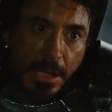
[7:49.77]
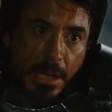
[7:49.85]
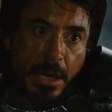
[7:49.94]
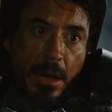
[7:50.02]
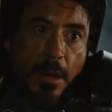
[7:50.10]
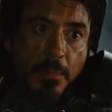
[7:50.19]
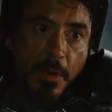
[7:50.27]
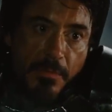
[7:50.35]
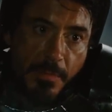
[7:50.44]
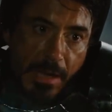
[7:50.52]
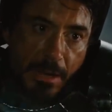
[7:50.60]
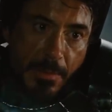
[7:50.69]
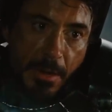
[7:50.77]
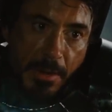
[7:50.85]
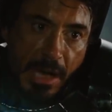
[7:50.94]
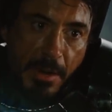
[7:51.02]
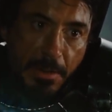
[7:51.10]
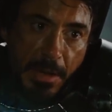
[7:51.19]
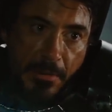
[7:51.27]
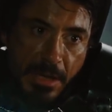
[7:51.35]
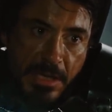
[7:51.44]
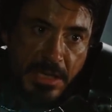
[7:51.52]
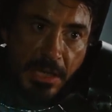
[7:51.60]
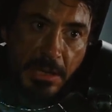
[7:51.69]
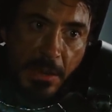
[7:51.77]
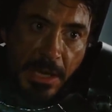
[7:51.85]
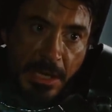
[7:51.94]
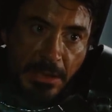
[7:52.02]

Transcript: for his actions and trying to be a better